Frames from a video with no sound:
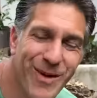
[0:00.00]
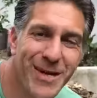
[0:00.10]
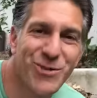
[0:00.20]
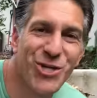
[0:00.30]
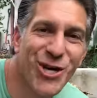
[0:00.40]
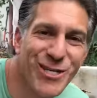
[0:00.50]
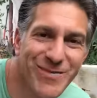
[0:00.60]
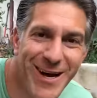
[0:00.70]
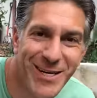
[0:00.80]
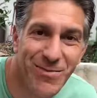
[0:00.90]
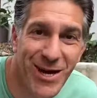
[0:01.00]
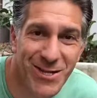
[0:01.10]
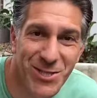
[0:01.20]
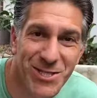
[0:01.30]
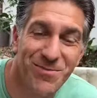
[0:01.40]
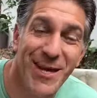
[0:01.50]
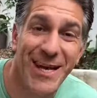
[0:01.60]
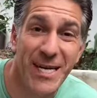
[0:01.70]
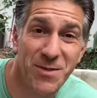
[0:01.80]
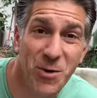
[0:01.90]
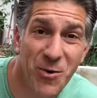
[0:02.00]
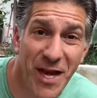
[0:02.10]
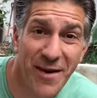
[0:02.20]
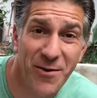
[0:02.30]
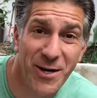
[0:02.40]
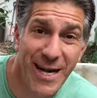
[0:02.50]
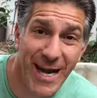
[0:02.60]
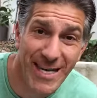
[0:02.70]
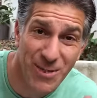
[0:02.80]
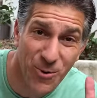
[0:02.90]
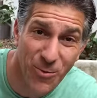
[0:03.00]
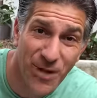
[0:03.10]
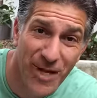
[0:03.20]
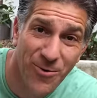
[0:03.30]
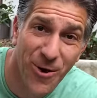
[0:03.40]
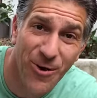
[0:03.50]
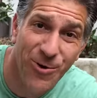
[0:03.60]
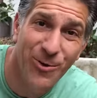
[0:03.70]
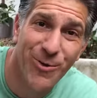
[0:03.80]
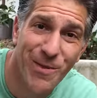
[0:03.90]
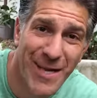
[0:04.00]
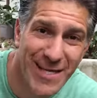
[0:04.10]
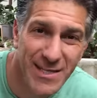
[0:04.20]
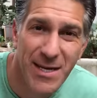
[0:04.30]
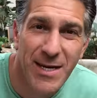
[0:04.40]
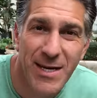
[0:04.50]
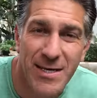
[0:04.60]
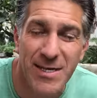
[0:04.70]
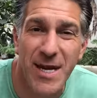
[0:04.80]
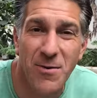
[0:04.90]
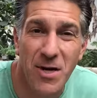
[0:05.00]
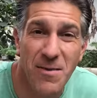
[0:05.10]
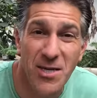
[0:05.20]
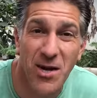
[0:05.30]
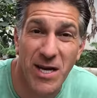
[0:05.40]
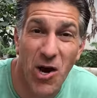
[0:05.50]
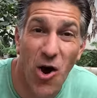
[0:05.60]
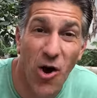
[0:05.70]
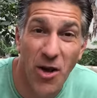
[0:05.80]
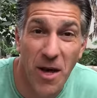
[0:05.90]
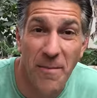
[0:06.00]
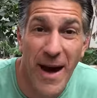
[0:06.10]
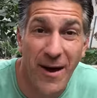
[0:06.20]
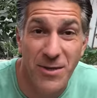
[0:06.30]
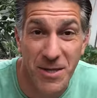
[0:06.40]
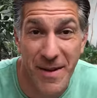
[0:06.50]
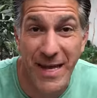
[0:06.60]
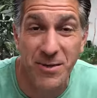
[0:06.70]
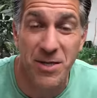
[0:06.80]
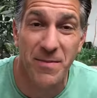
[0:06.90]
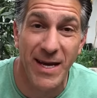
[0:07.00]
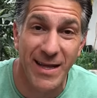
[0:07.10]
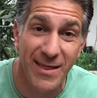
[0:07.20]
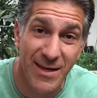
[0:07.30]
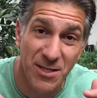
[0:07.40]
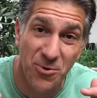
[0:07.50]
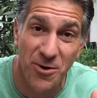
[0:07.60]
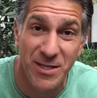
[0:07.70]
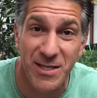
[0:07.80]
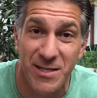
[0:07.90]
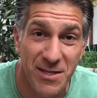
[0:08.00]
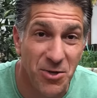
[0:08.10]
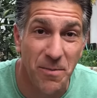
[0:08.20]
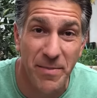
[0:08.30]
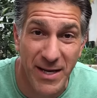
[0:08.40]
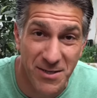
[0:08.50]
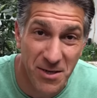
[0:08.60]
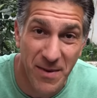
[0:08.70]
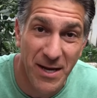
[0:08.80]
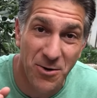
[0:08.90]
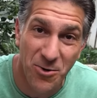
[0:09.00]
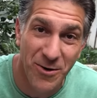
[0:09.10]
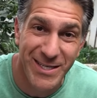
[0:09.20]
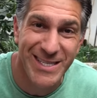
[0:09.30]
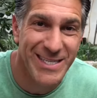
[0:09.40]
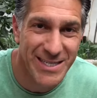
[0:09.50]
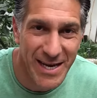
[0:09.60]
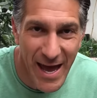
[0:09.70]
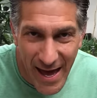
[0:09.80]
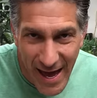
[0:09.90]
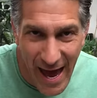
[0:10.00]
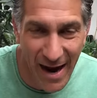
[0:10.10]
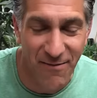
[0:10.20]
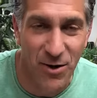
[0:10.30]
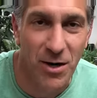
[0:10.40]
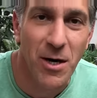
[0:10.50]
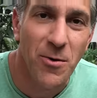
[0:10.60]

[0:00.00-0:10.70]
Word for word: my name is Charles Malki, biologist and plant expert with Ivory Organics, where we grow cool plants. And today we're going to be talking all about tomatoes and making this growing season your best tomato growing season ever.